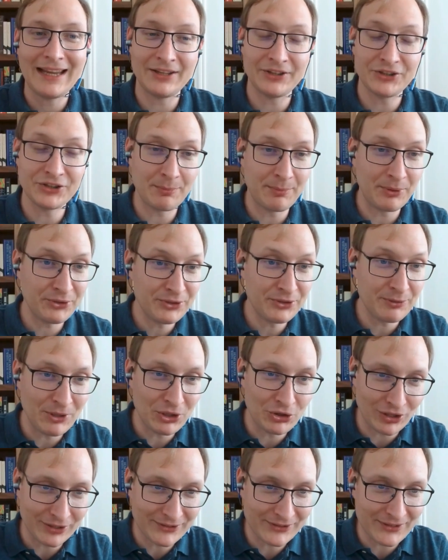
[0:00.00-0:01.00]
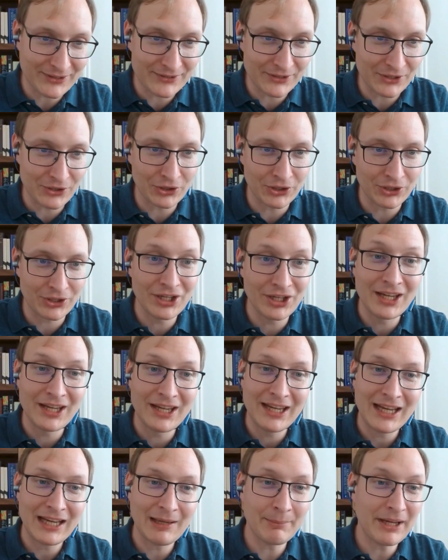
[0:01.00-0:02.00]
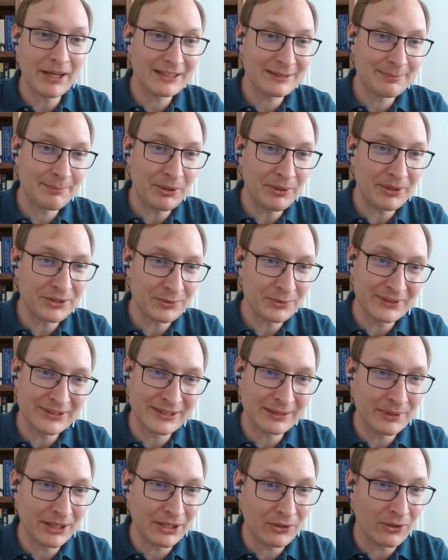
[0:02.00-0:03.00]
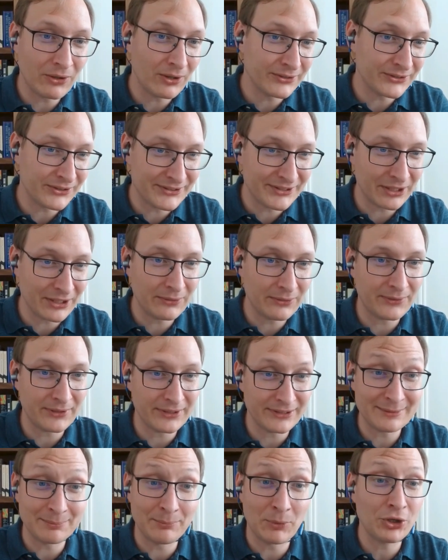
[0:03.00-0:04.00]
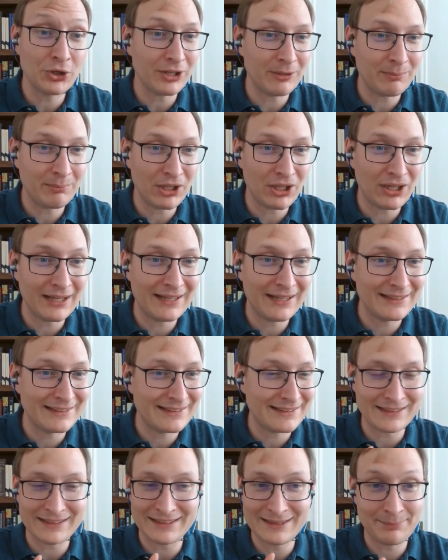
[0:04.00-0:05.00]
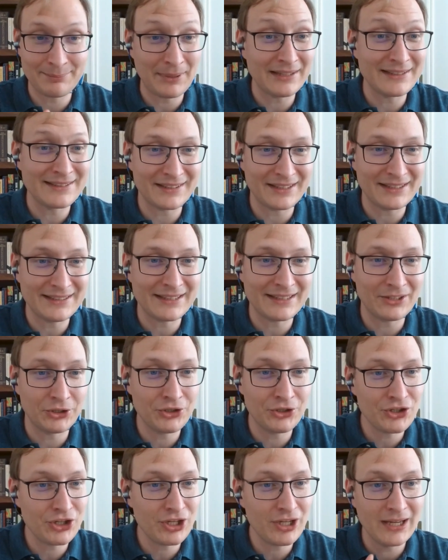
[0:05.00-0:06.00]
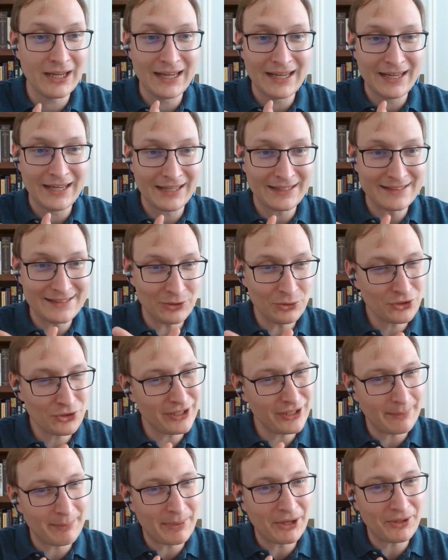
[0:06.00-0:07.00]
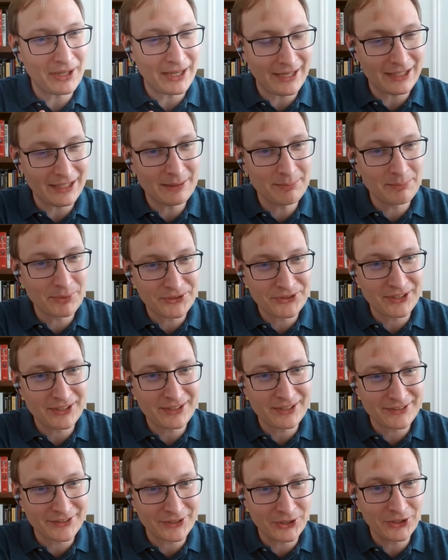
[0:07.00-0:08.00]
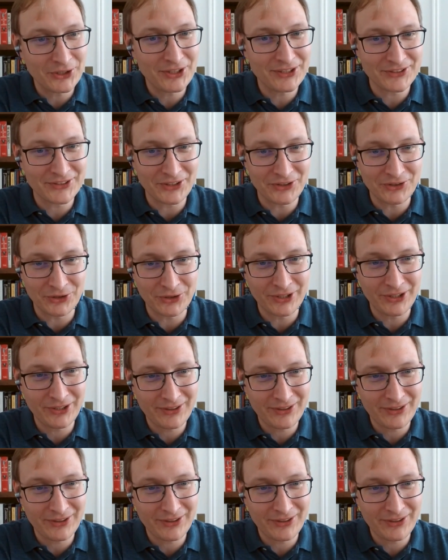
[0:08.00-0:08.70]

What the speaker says: and they're supposed to be just as good. In my experience, when something calls itself a smart appliance that spends less energy, it's usually about 80% as good as the dirty